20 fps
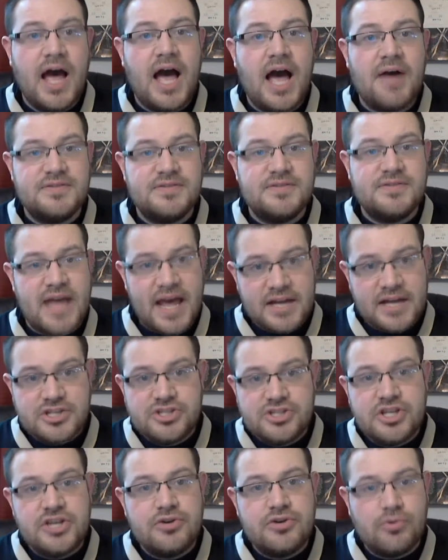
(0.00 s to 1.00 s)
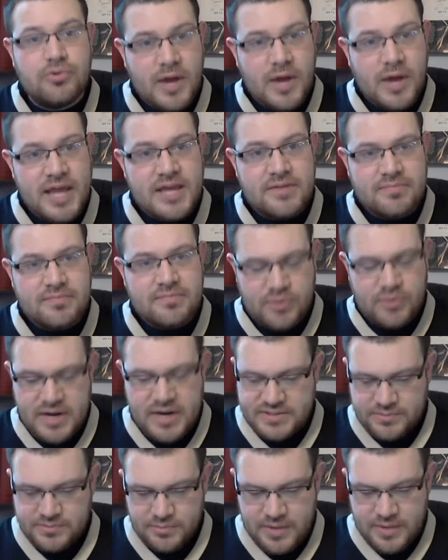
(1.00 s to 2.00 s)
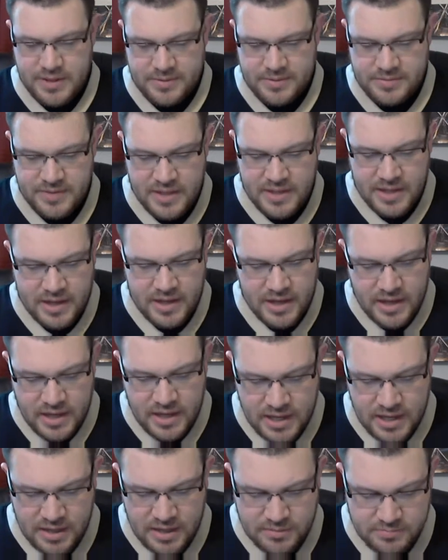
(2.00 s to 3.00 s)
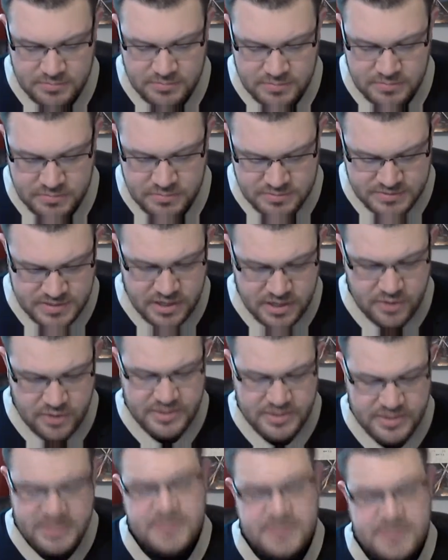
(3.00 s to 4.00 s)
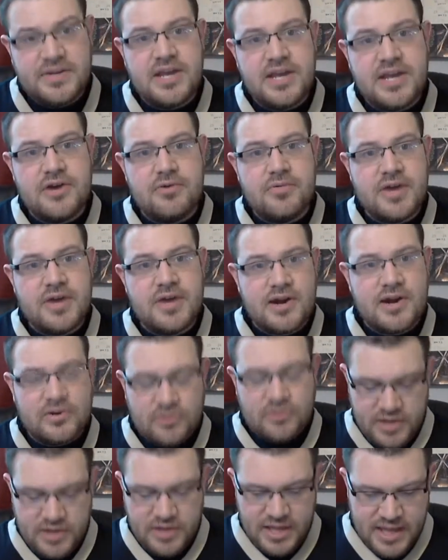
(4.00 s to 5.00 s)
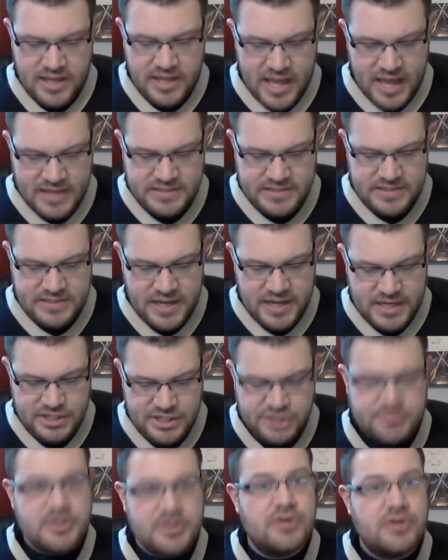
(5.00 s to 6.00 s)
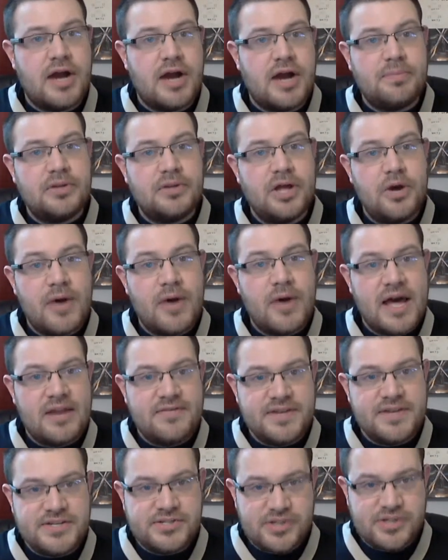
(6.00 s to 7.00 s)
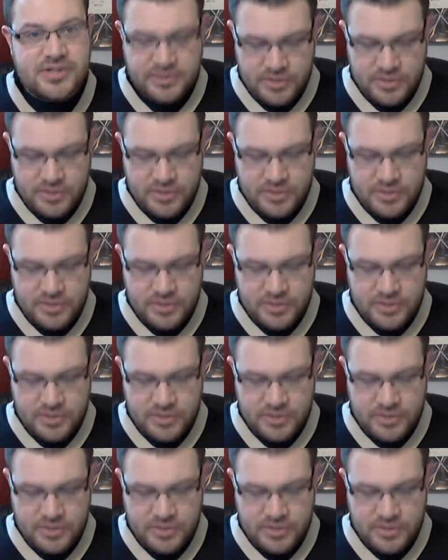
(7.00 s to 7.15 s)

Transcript: I was actually quite impressed with. So in this video, we are looking at Jimmy Garoppolo out of Eastern